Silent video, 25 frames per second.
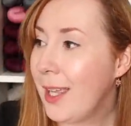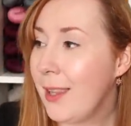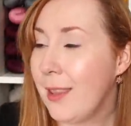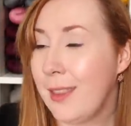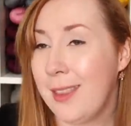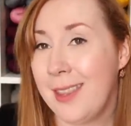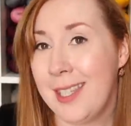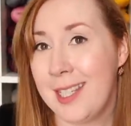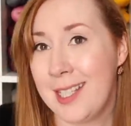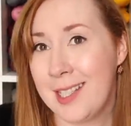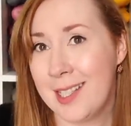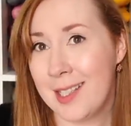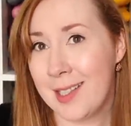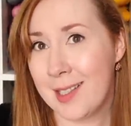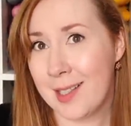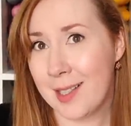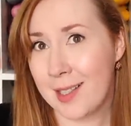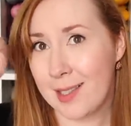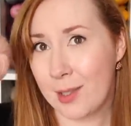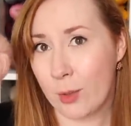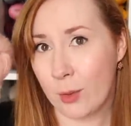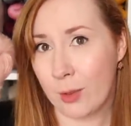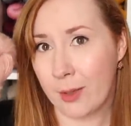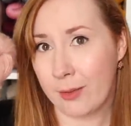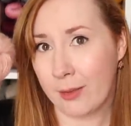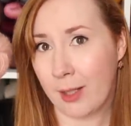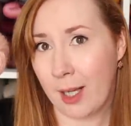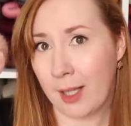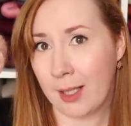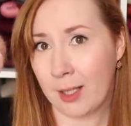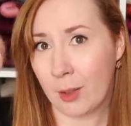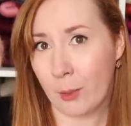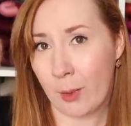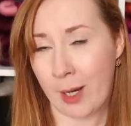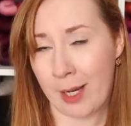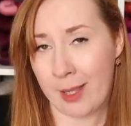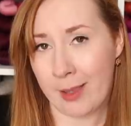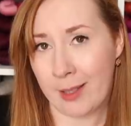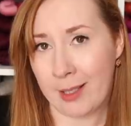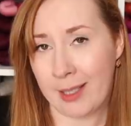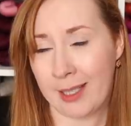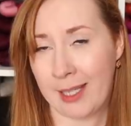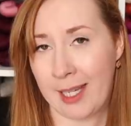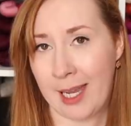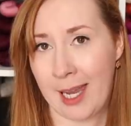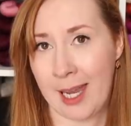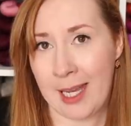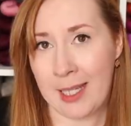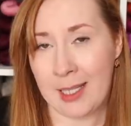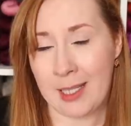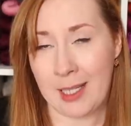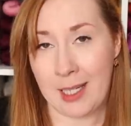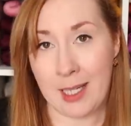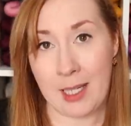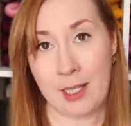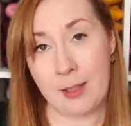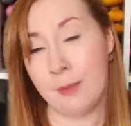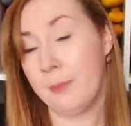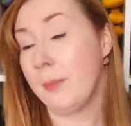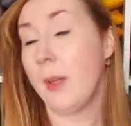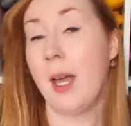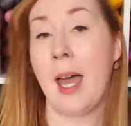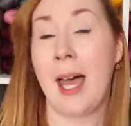This is the sort of colourway that, again,